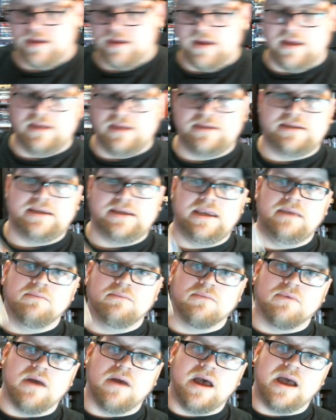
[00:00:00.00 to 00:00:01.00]
then Team
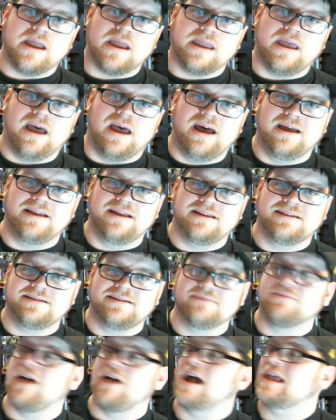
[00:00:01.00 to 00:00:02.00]
Rocket,
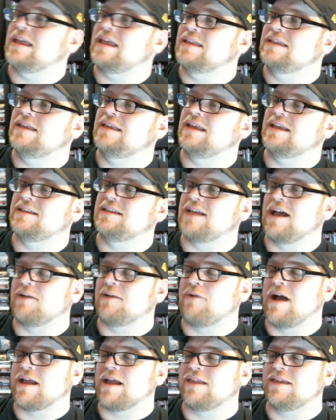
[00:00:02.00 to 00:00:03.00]
not
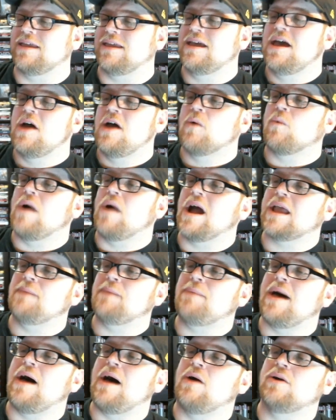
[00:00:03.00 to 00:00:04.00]
Rocket League, Rocket
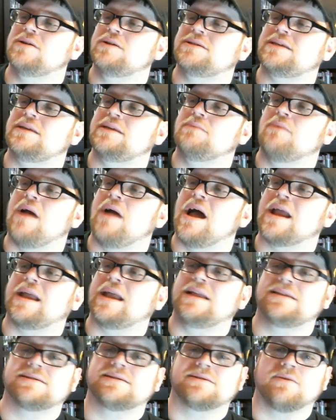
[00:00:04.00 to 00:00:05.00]
Power Team
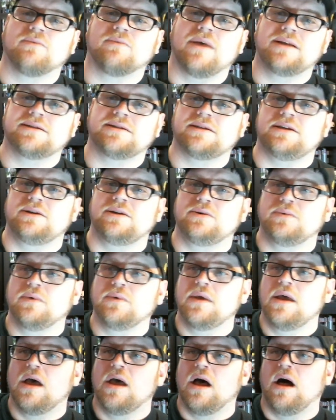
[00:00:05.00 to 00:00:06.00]
Rocket's Rescue.
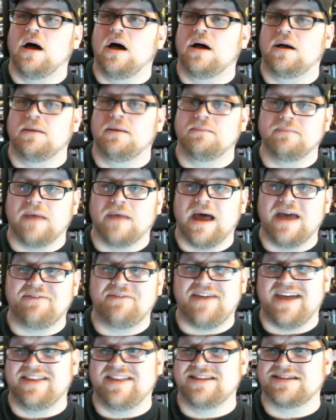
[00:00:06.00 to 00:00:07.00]
I've
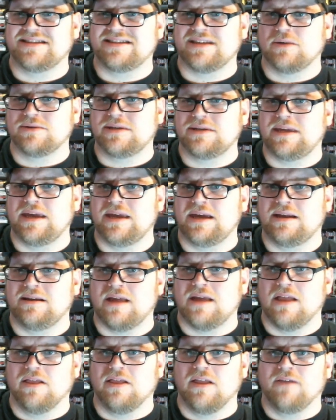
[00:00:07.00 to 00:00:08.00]
had this since I was a kid.
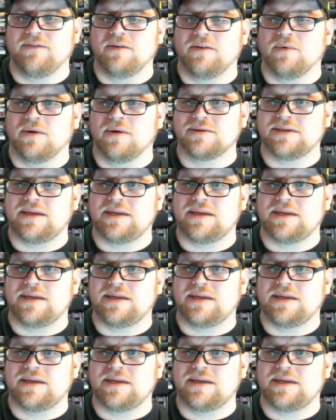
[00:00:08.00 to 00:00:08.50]
I loved it when I was a